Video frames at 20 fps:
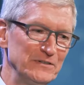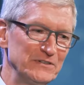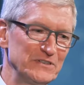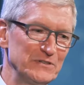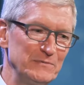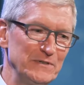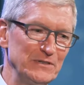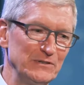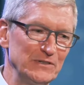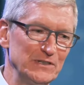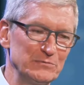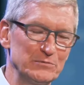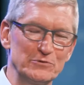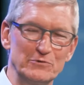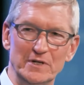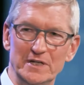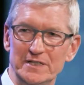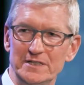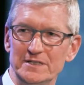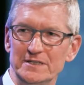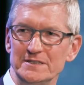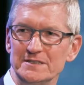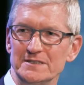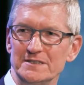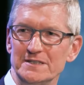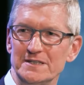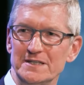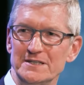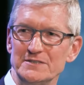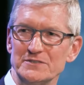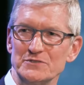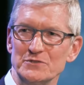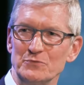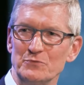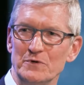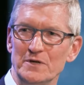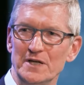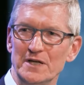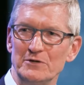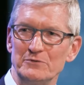it to be liberating, is the
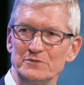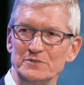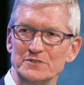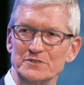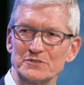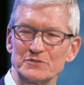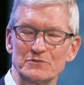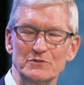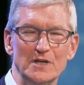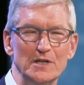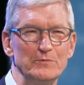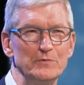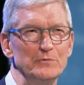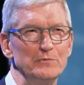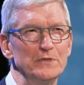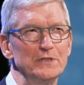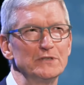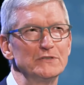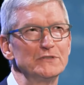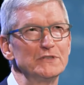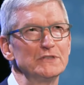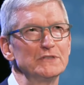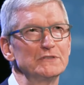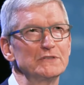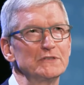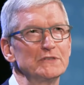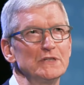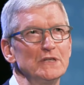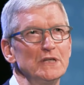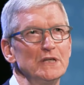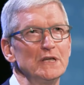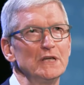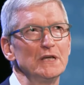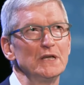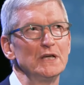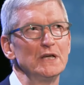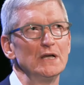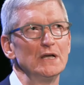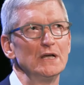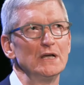way I would describe it, because it's
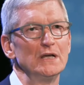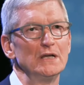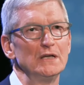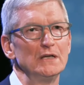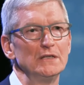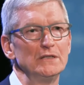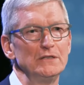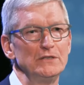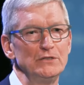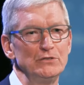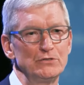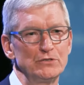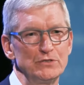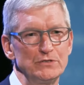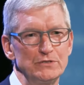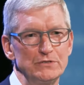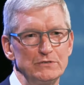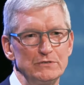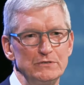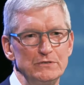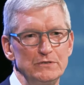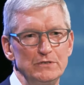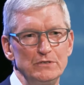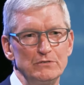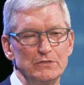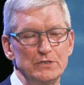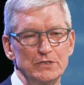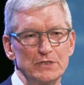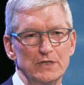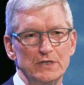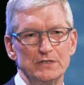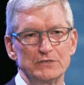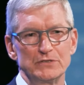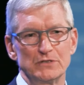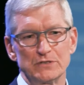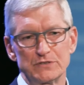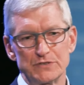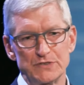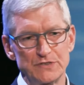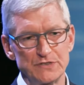uh, you could you could kind of
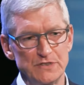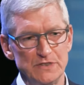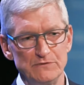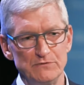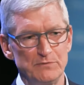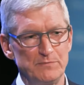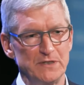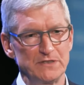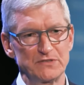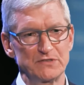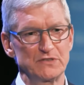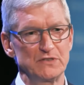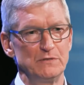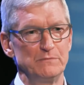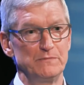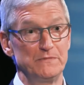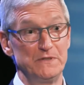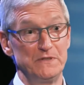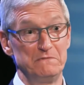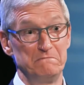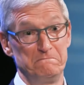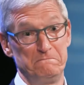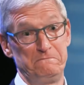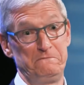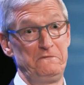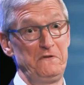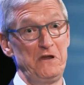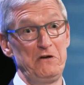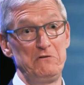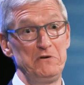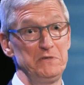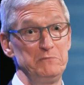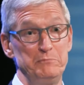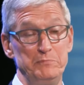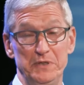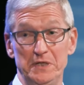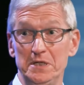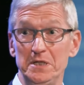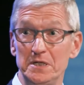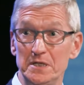talk to Steve about something very
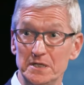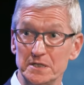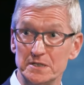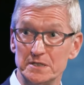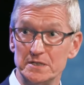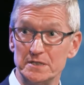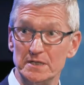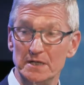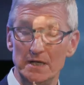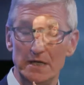big,